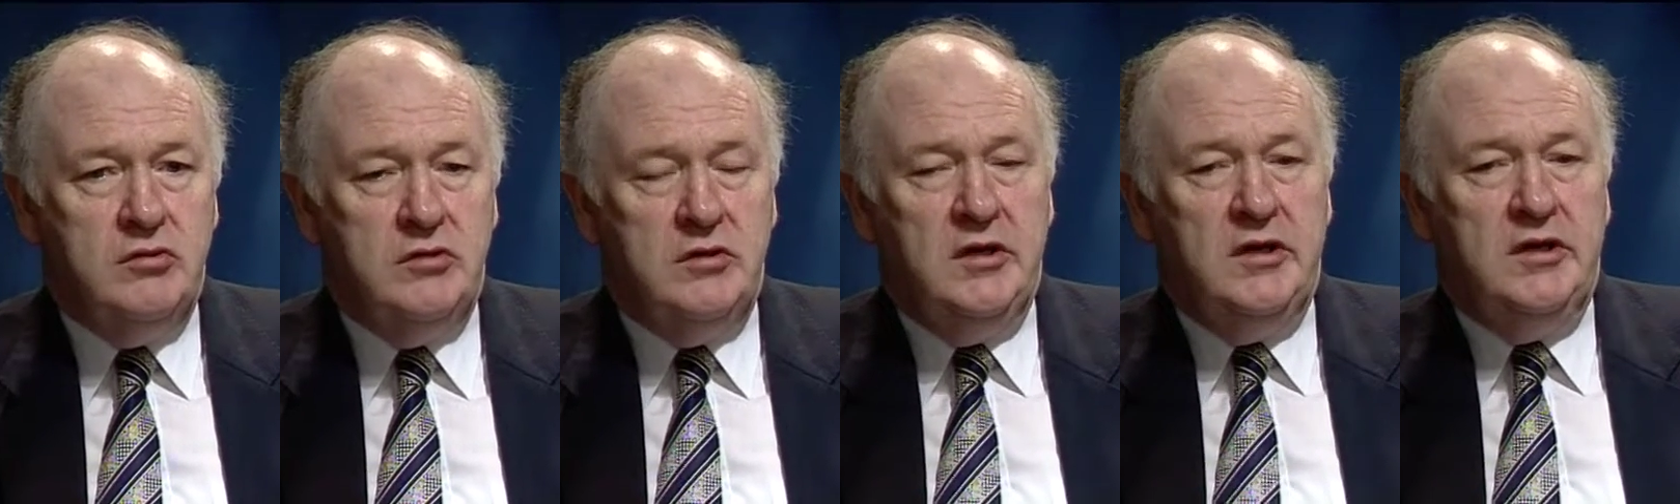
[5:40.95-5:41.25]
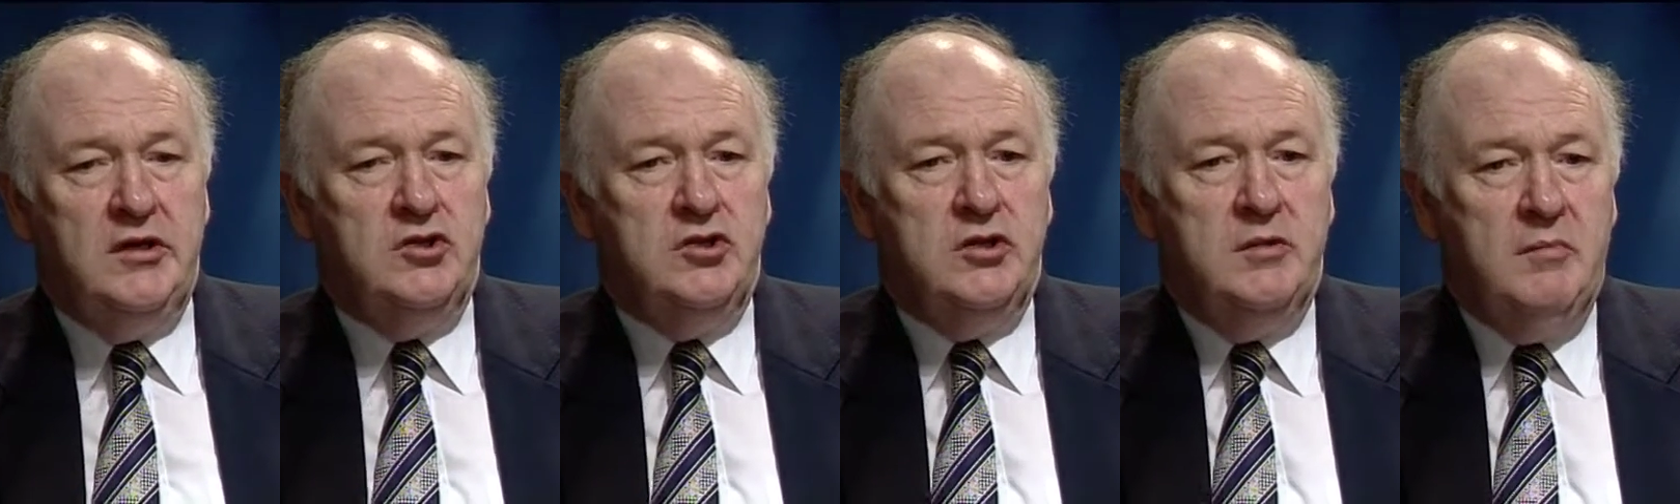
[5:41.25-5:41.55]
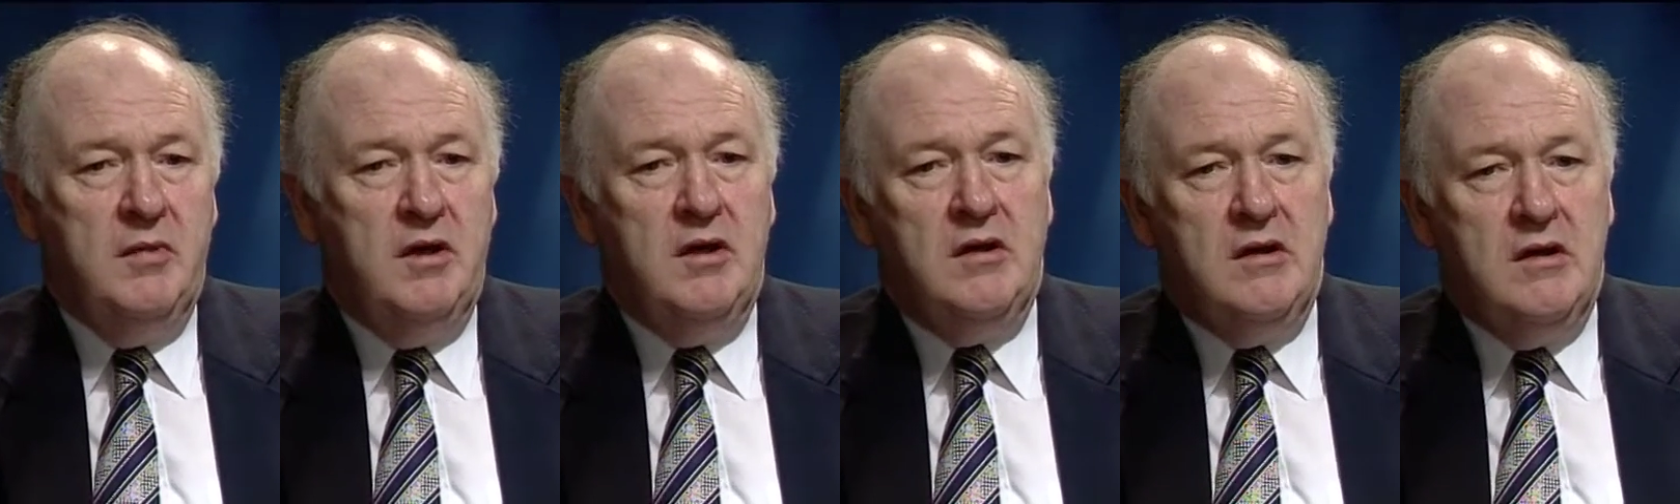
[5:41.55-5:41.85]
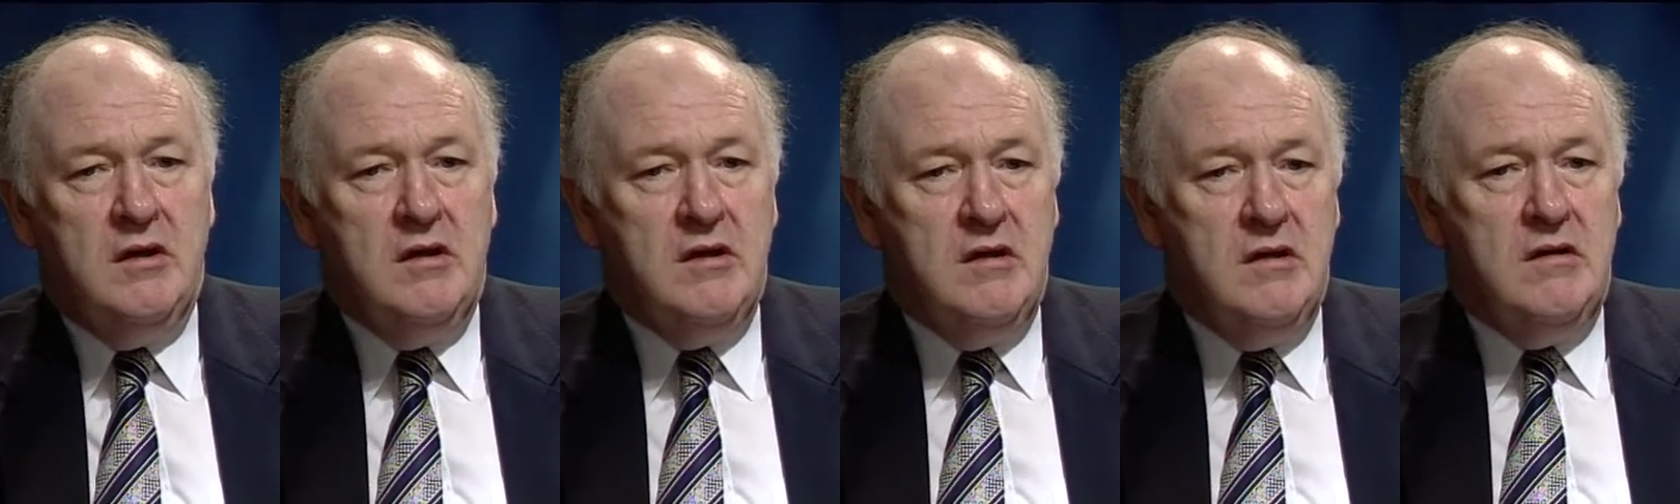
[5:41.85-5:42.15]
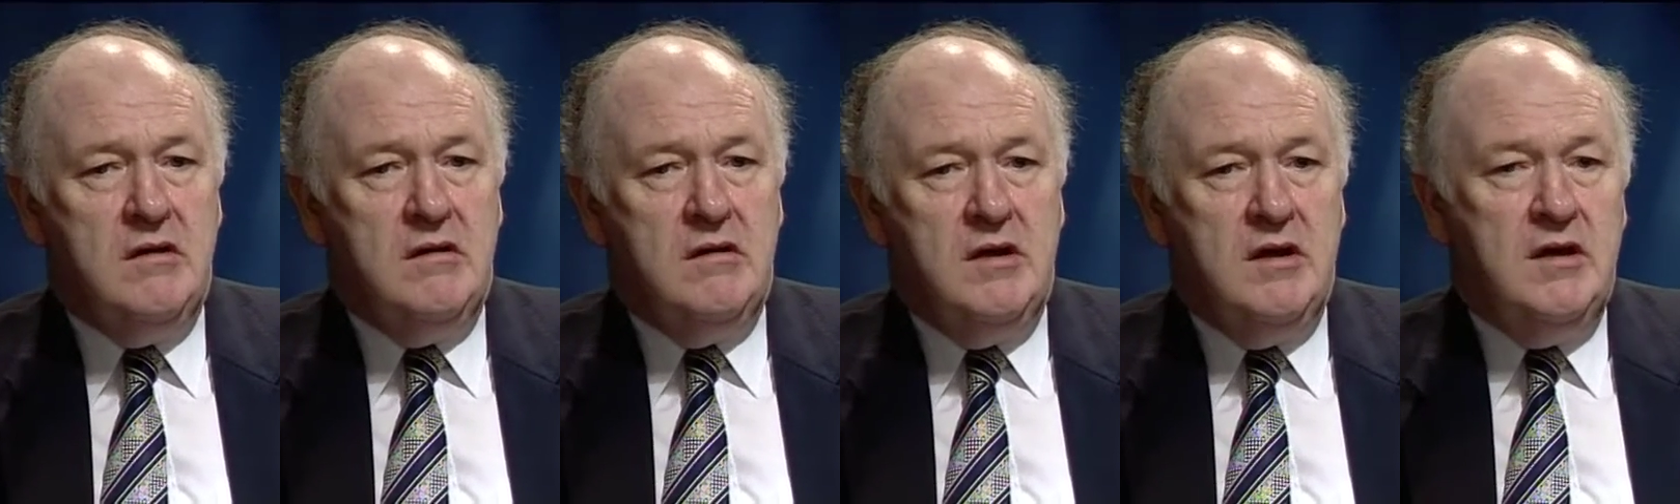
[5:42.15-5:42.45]
leadership,
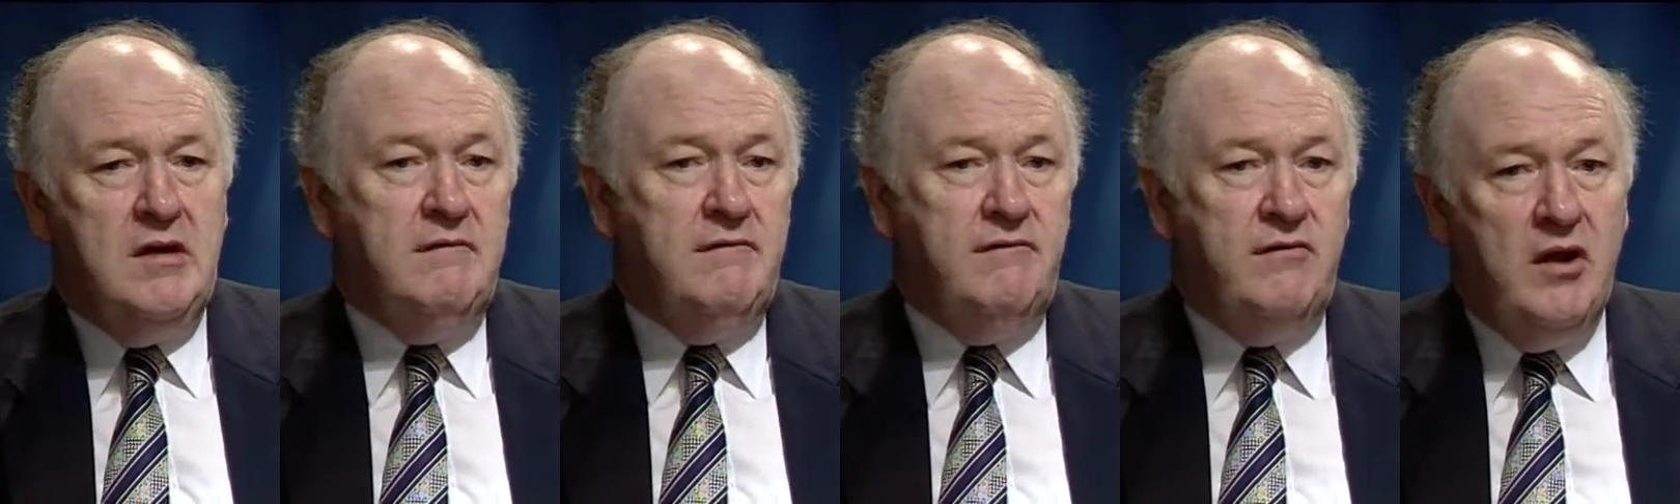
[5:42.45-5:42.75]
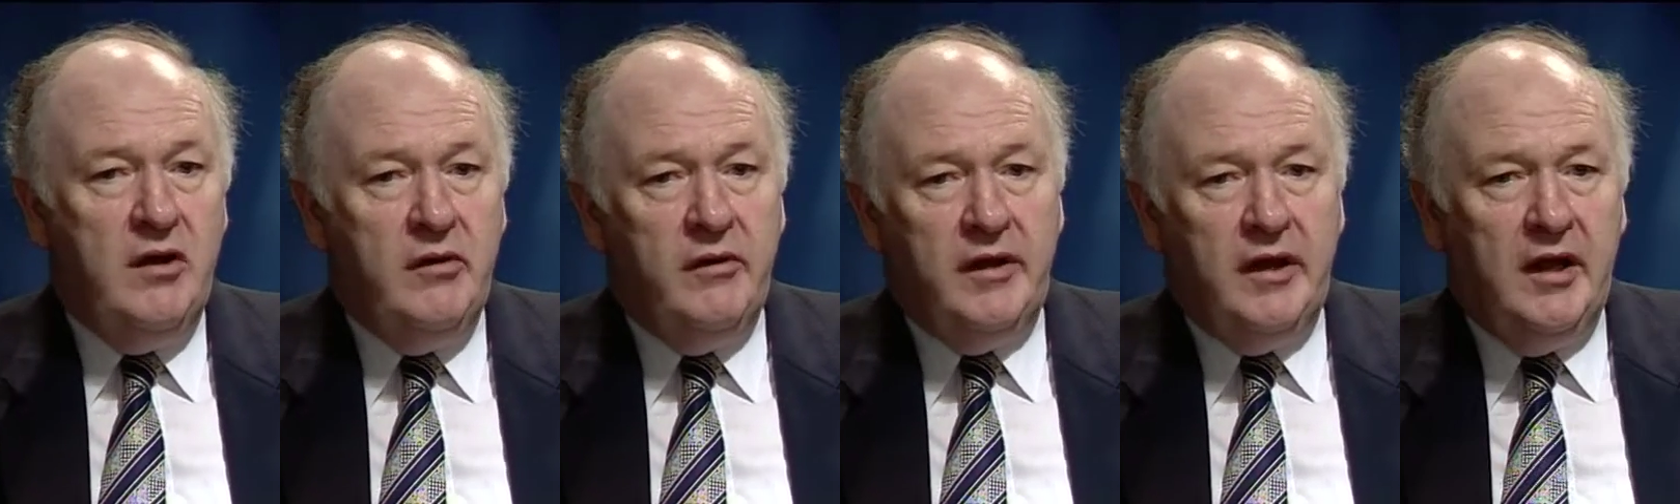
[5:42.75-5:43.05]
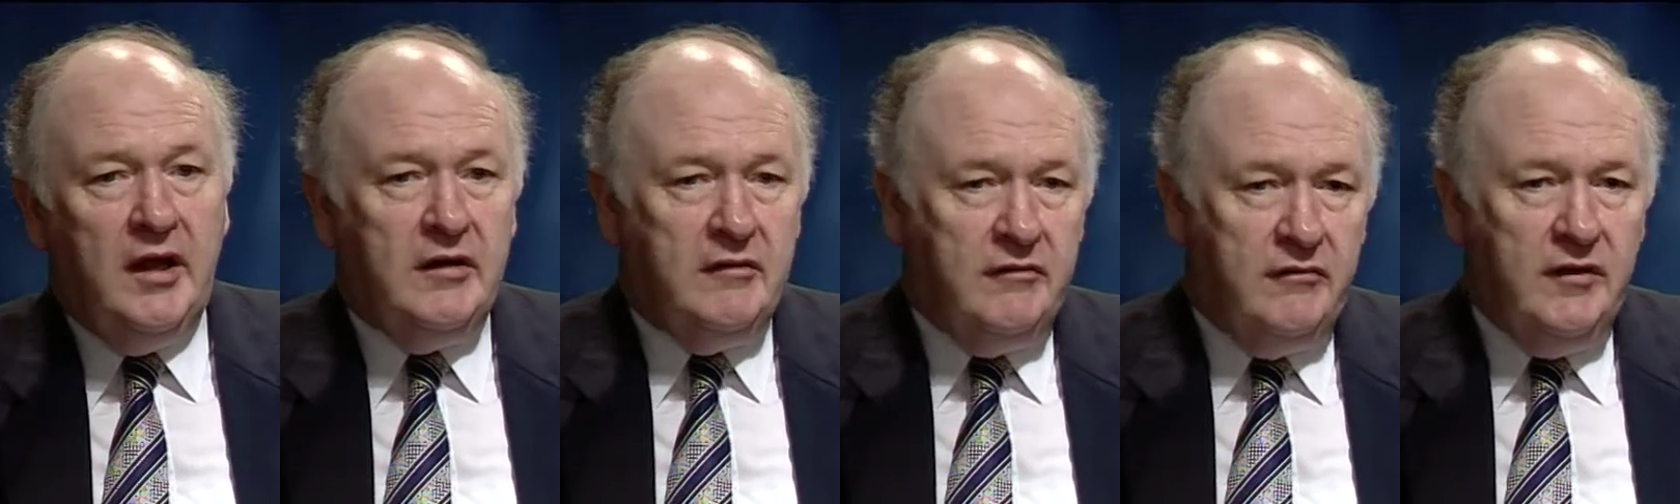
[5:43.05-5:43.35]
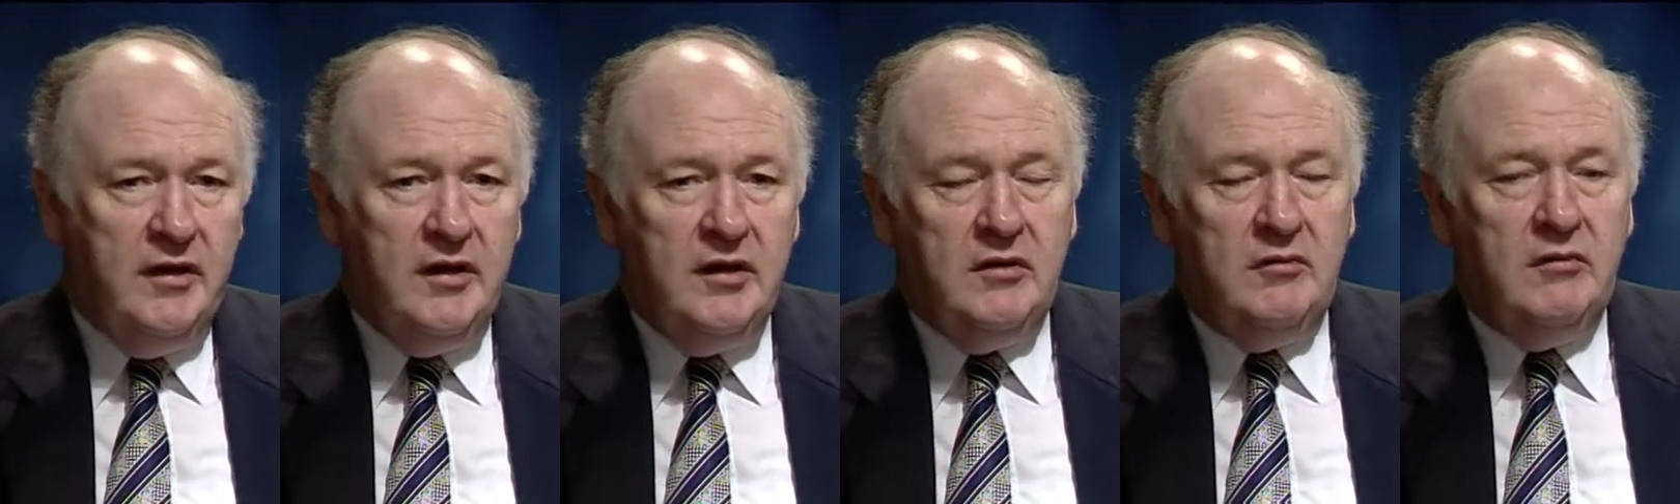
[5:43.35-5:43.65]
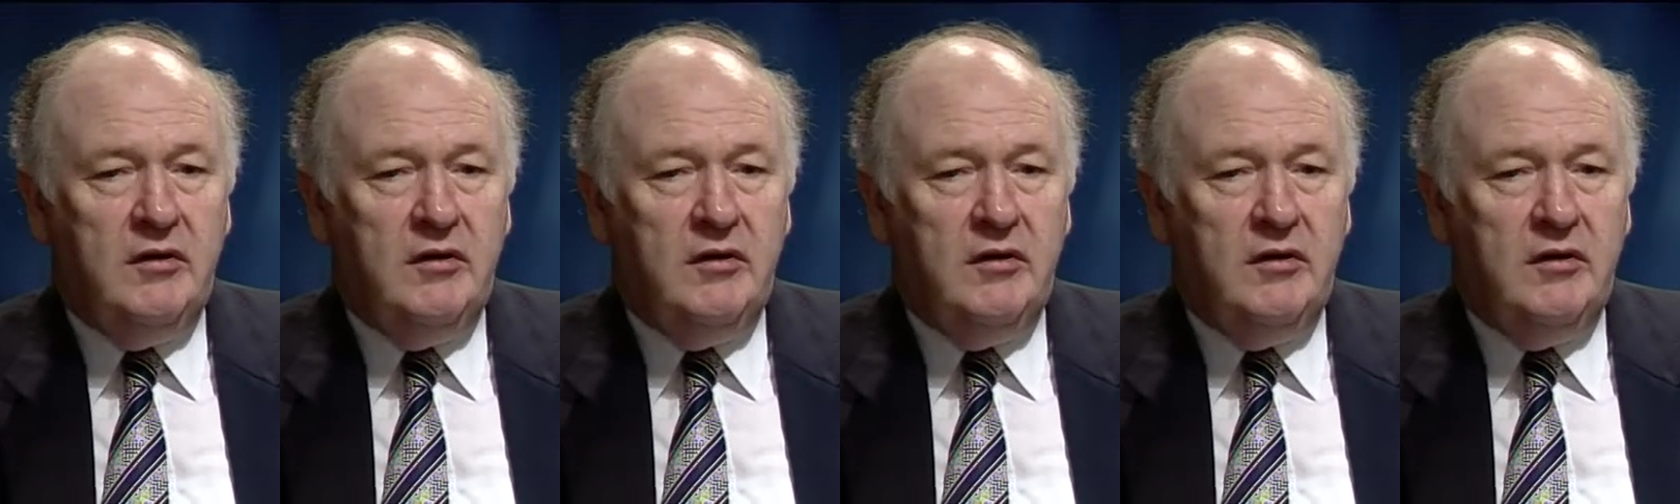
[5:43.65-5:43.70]
and flowing out of that,